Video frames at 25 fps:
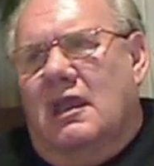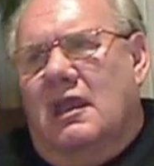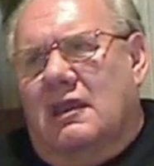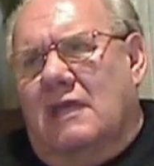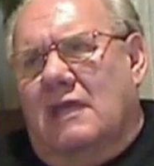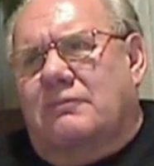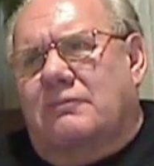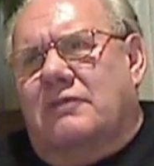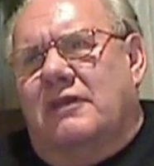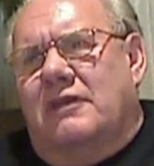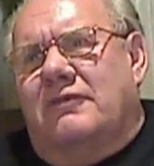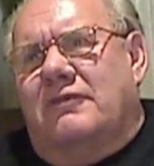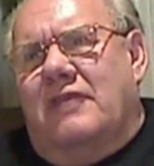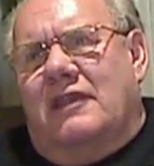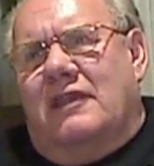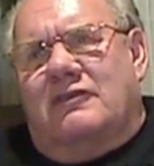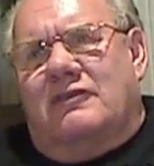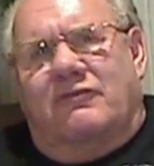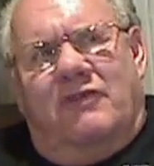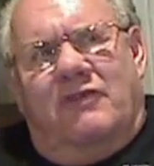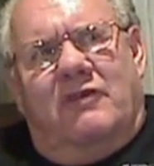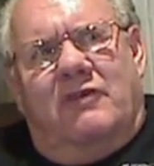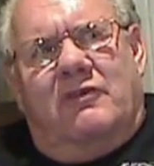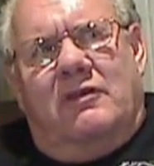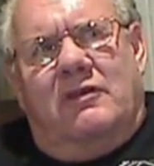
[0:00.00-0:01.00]
And I believe
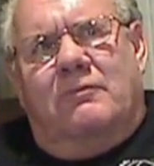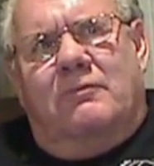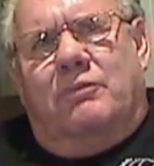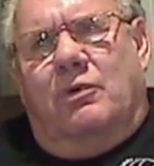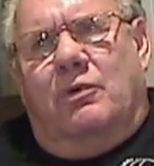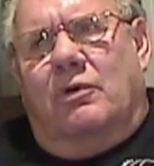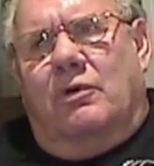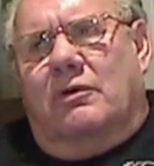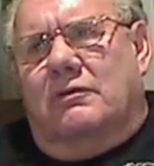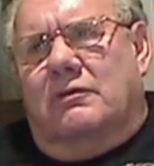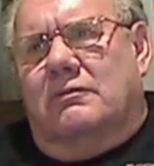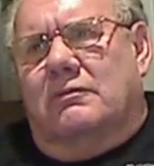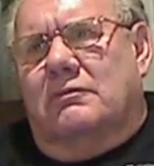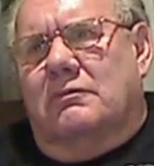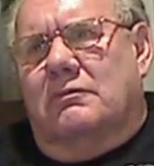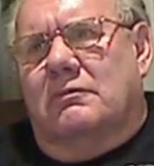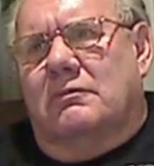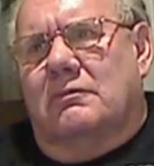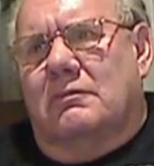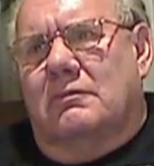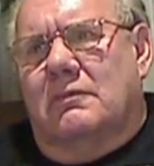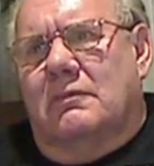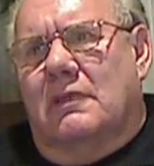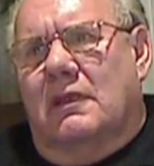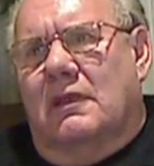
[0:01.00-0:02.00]
that's very important.
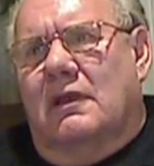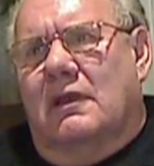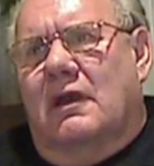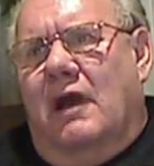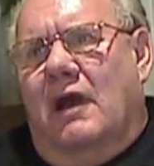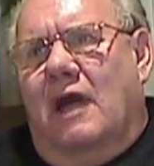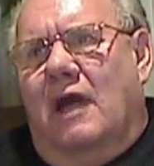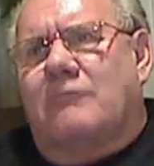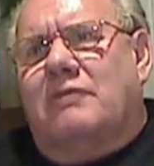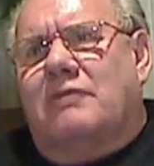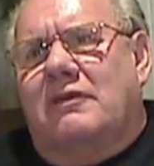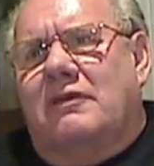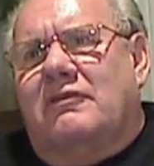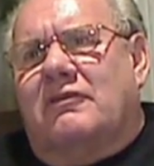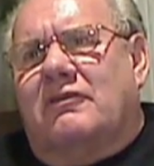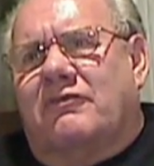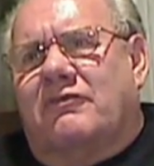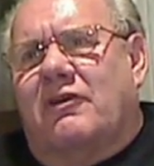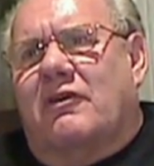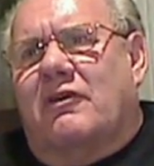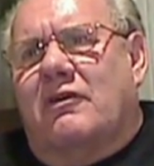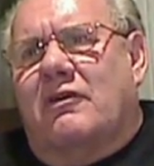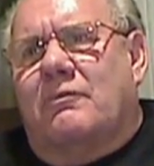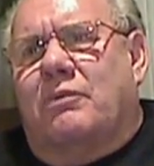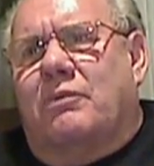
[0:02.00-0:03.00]
I believe it's
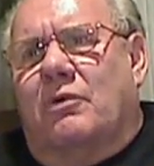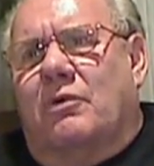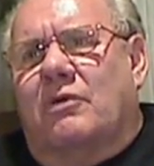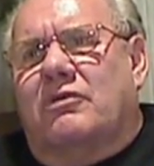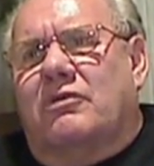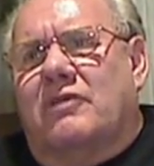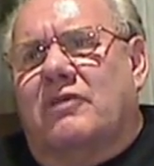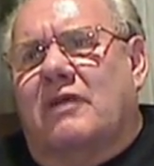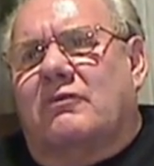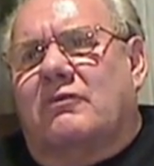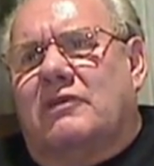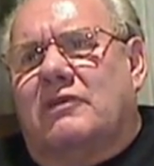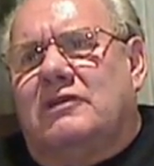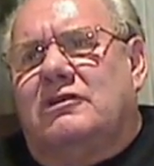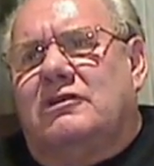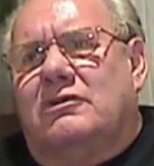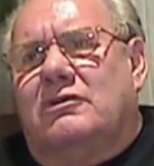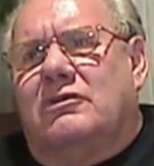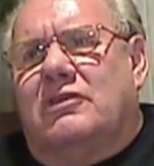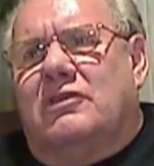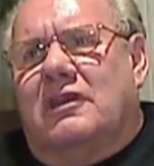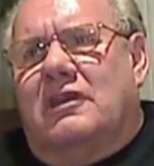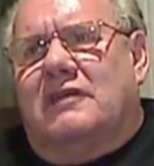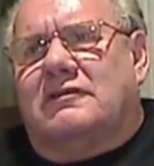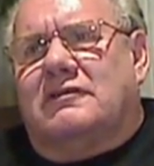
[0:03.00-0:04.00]
very important that we
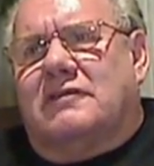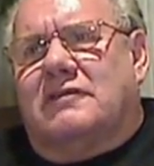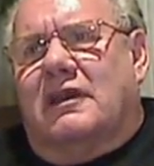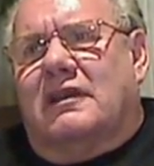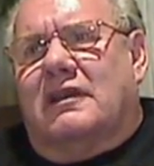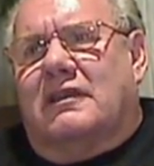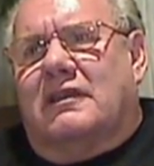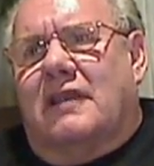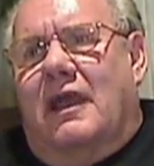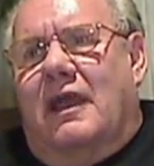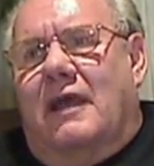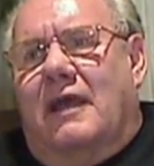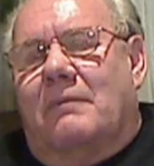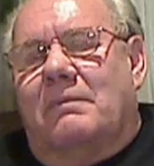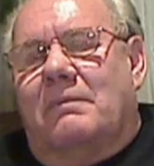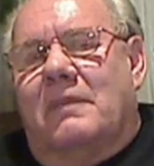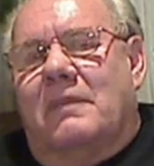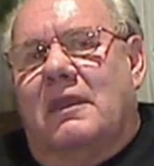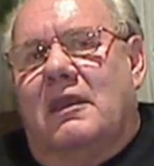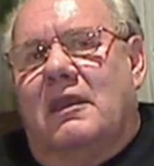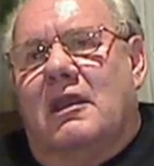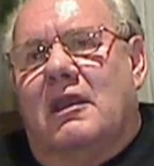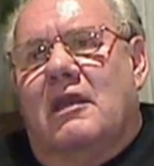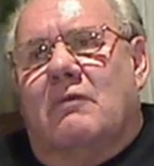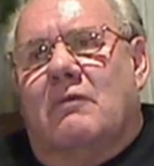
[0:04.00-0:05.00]
do things like that.
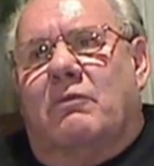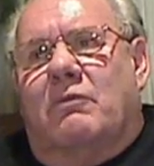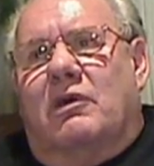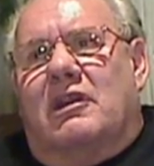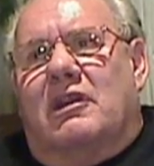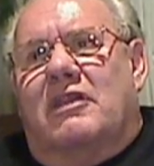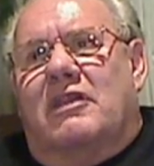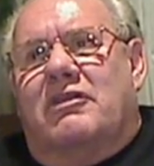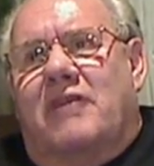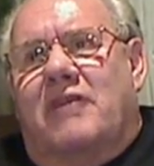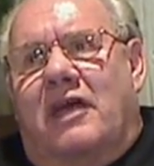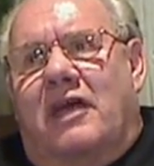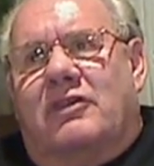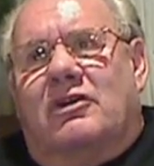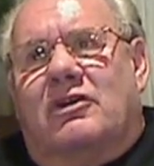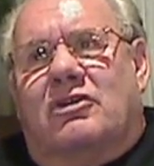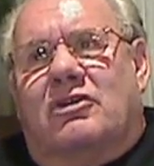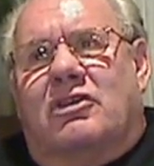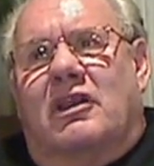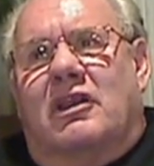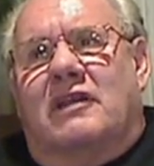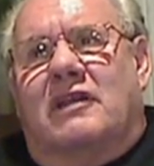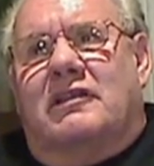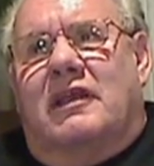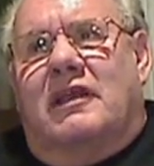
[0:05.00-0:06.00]
But another
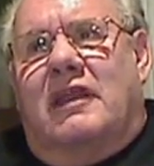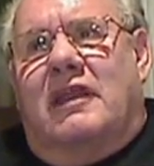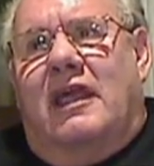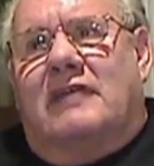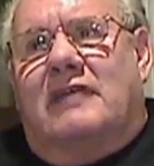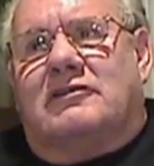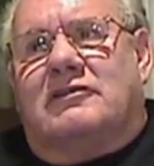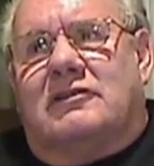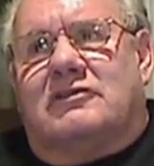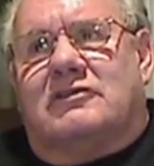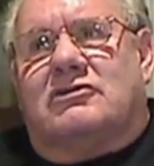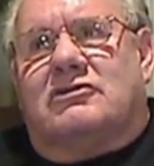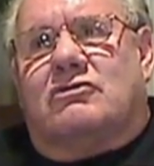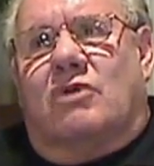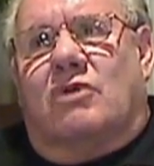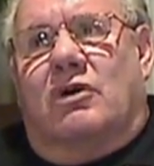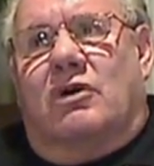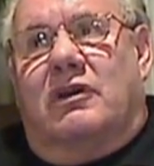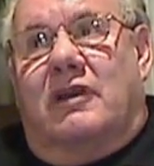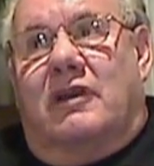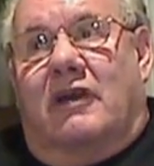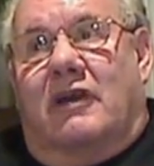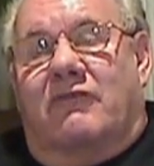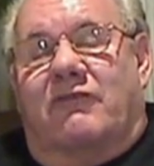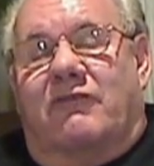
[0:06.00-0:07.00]
thing that has
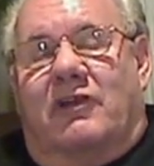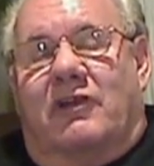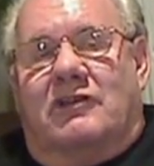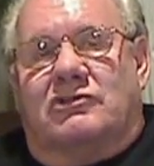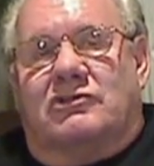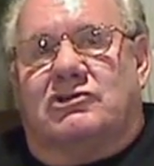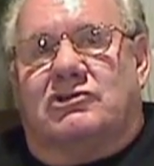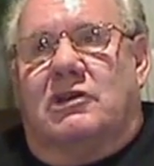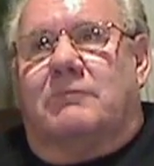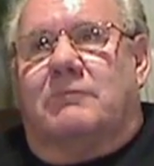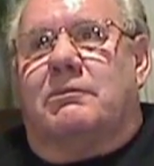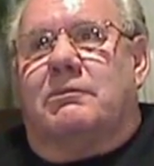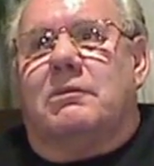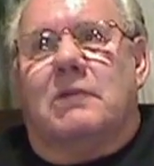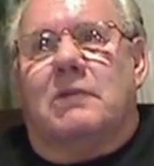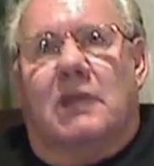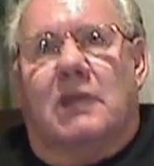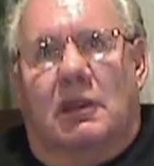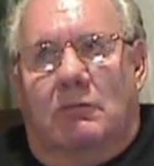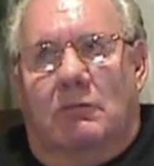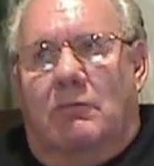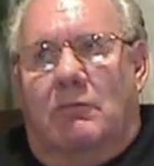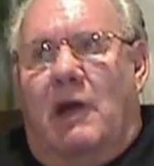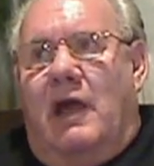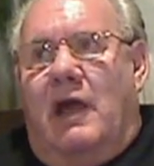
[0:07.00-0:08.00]
destroyed our fellowship,
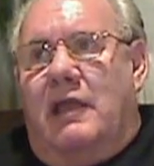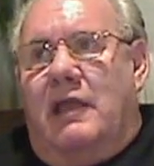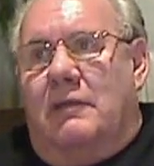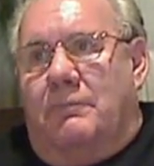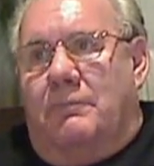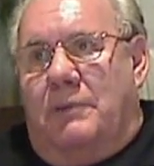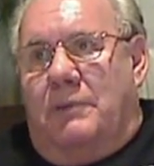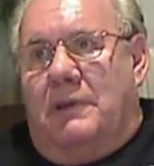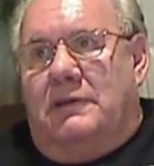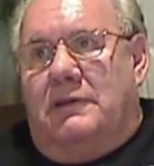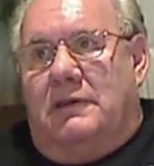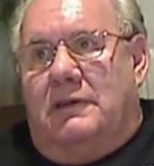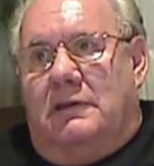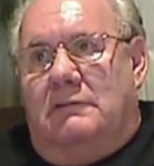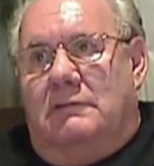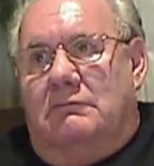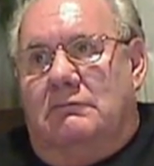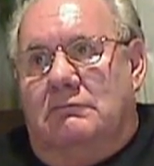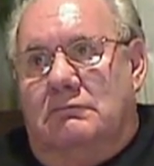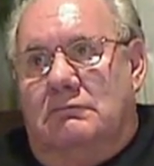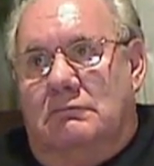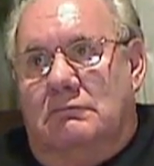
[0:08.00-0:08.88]
in my opinion,